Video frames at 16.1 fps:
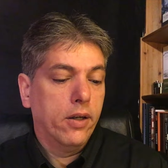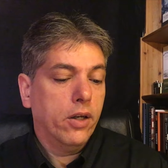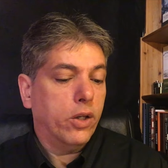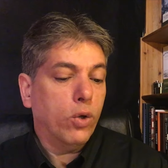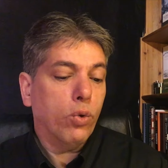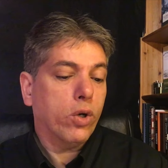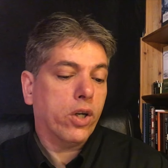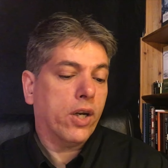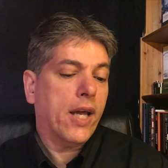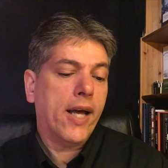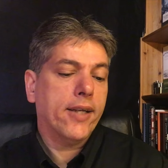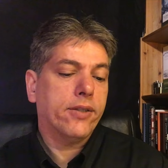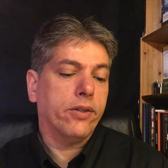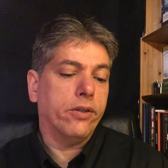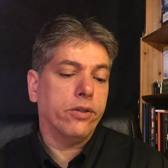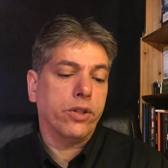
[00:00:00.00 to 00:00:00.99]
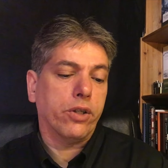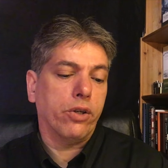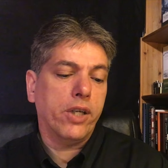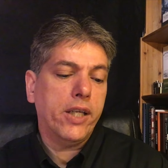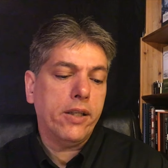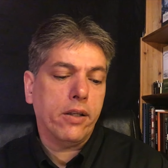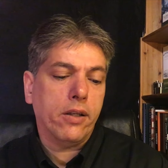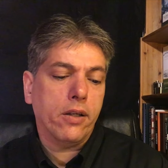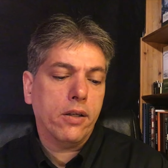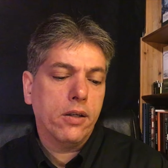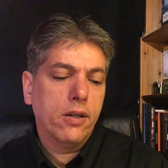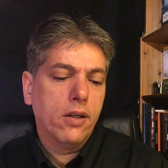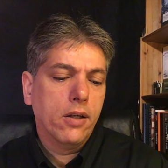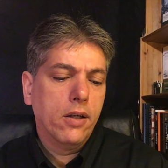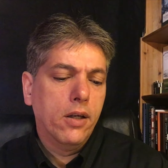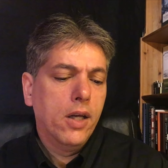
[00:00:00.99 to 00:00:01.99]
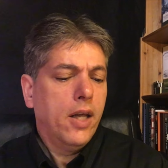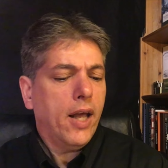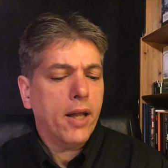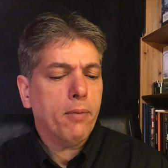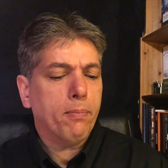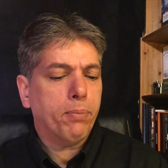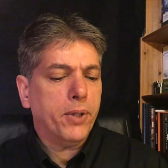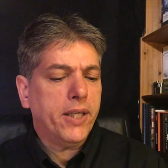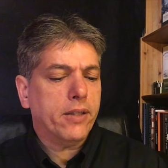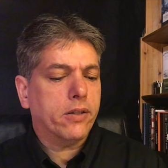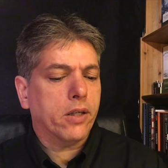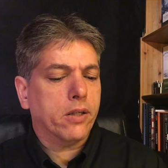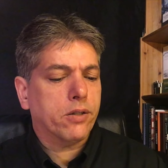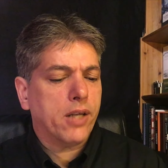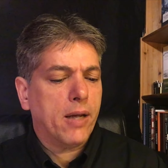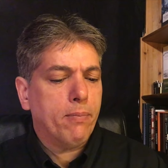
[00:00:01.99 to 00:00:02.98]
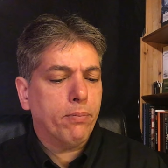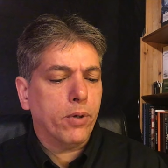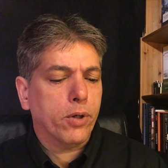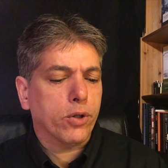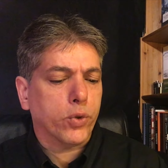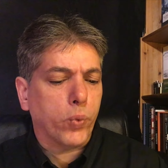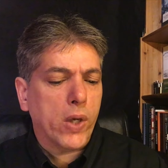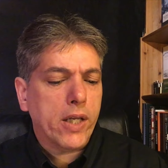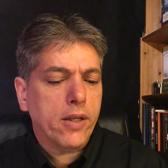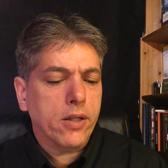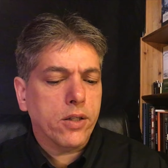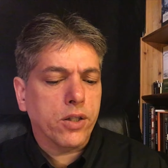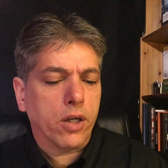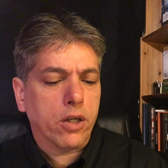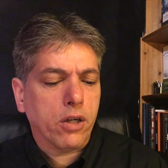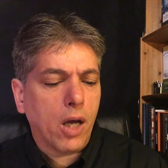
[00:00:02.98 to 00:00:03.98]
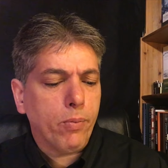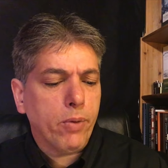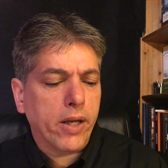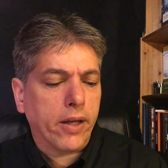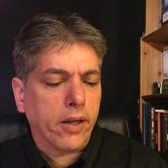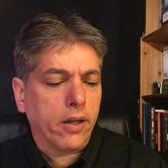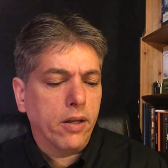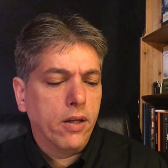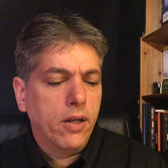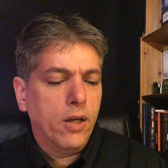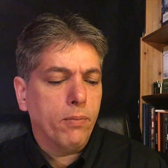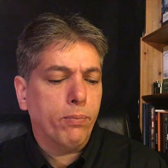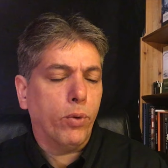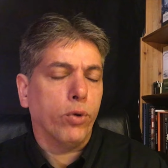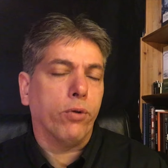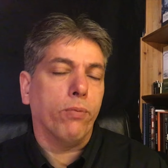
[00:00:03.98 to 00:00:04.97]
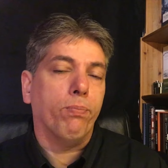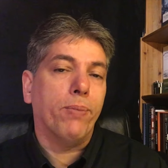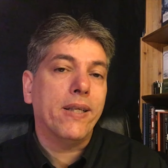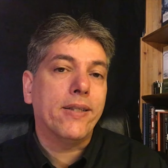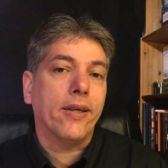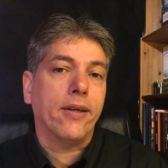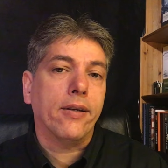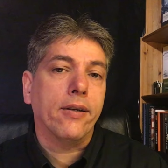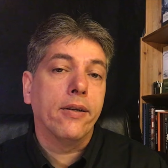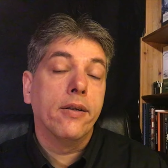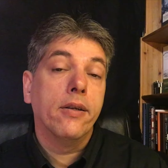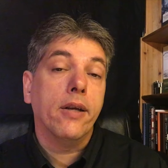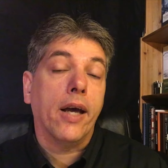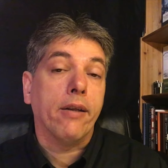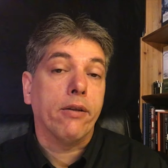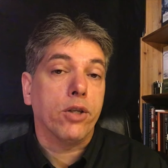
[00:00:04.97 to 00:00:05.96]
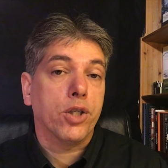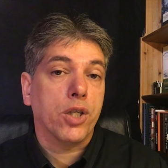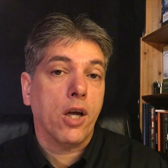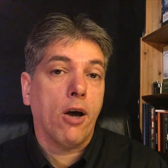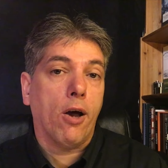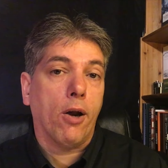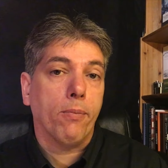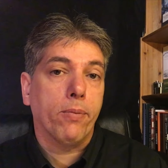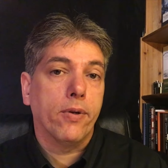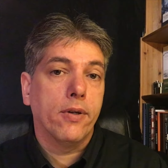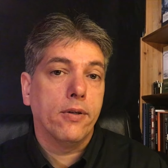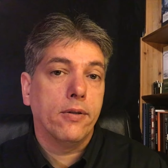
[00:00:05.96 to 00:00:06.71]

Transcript: no grass that's green, and bleak December's winds are coming, both bitter and sharp.